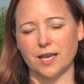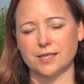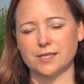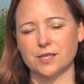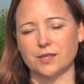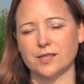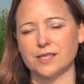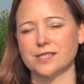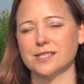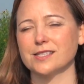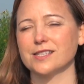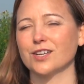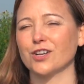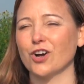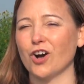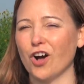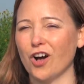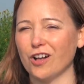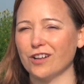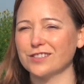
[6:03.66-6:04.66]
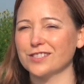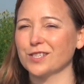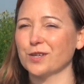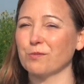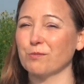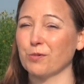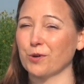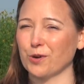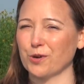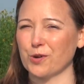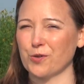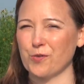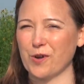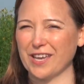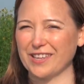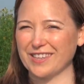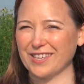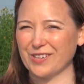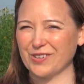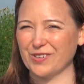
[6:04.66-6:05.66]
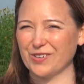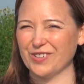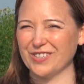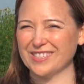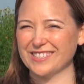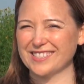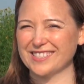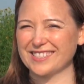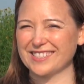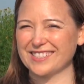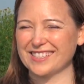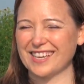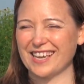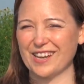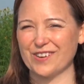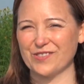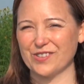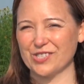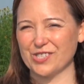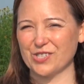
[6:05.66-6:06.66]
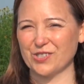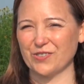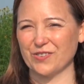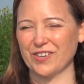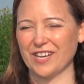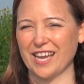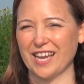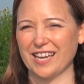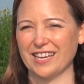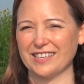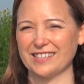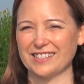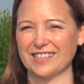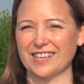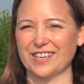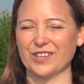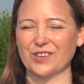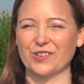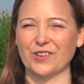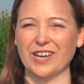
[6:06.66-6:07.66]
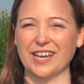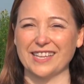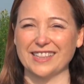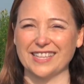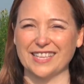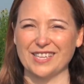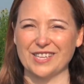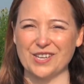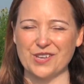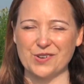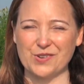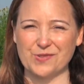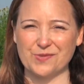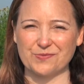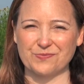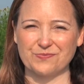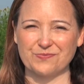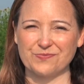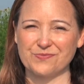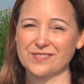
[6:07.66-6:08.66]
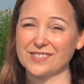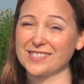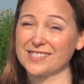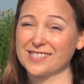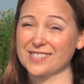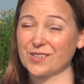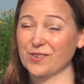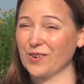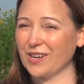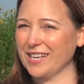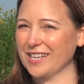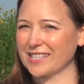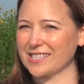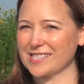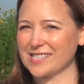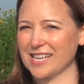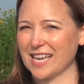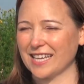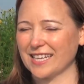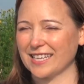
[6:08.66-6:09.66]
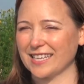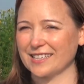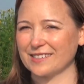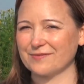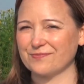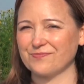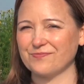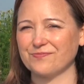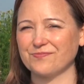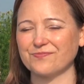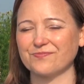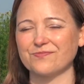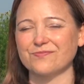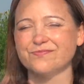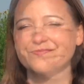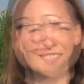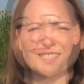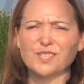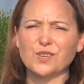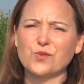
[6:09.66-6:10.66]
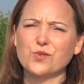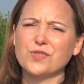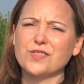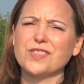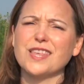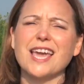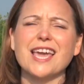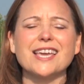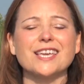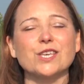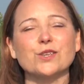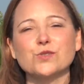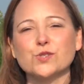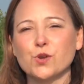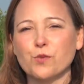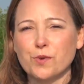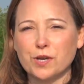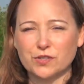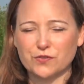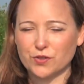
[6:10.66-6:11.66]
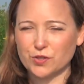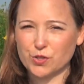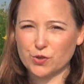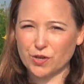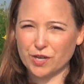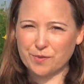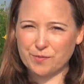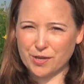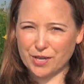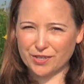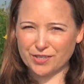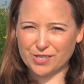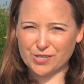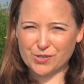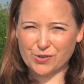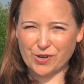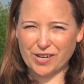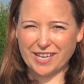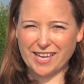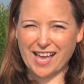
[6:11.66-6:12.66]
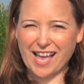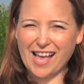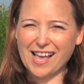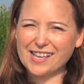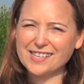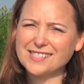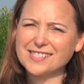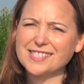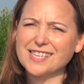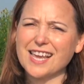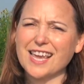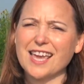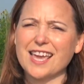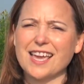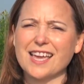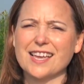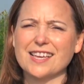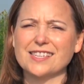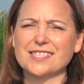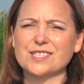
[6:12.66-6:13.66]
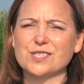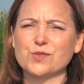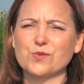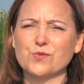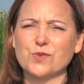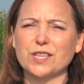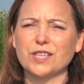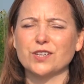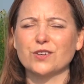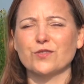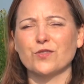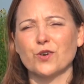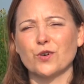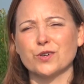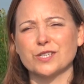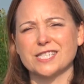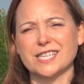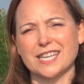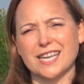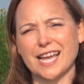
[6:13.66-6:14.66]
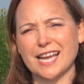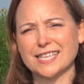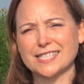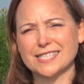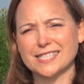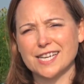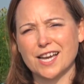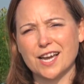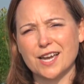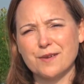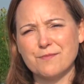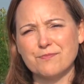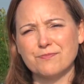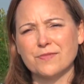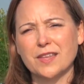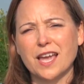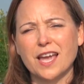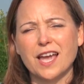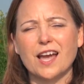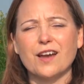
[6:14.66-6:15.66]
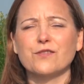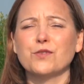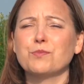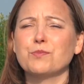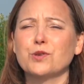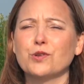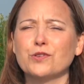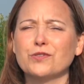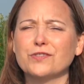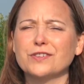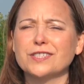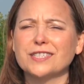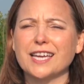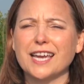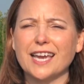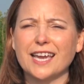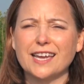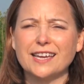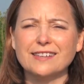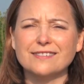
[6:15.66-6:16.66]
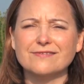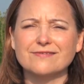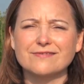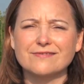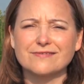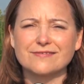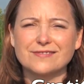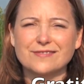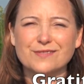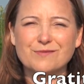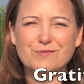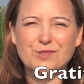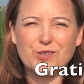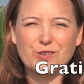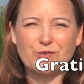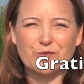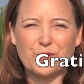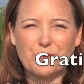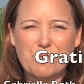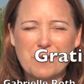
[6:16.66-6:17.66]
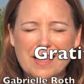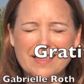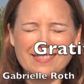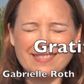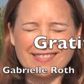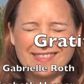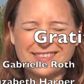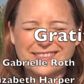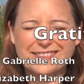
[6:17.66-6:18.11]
So this is a call to burn away the old and rejuvenate and create the new. So it's quite exciting. So thank you so much for joining me on the Joycast, and we look forward to next time. Have a beautiful day, beautiful month.